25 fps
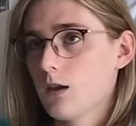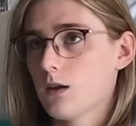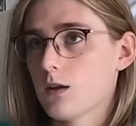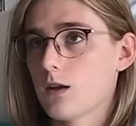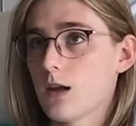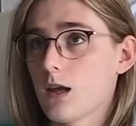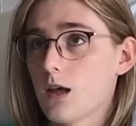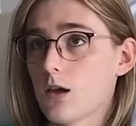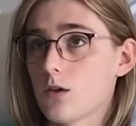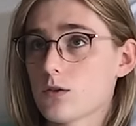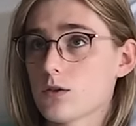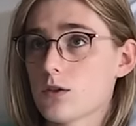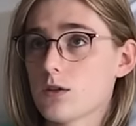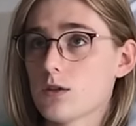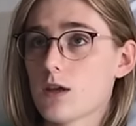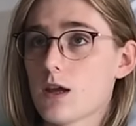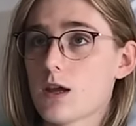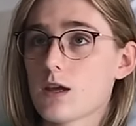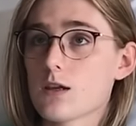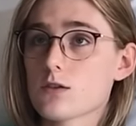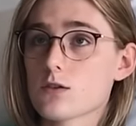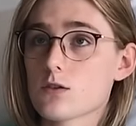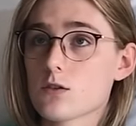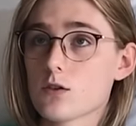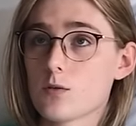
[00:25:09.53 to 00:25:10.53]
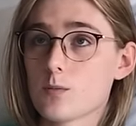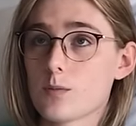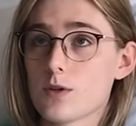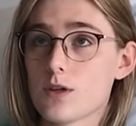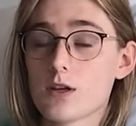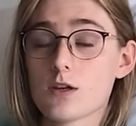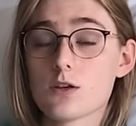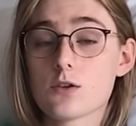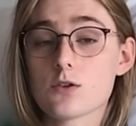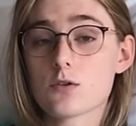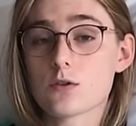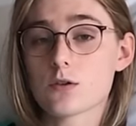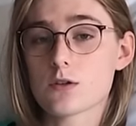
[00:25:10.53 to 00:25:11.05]
Now, today is going to be
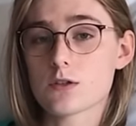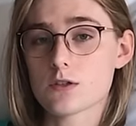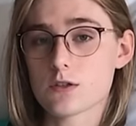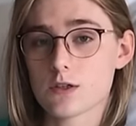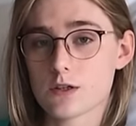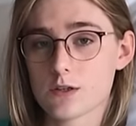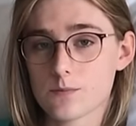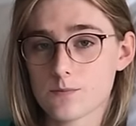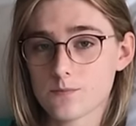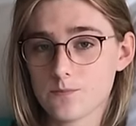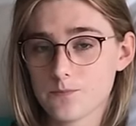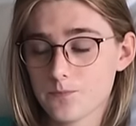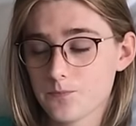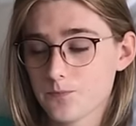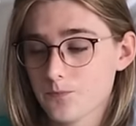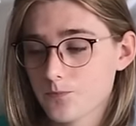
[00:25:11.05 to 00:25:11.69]
interesting.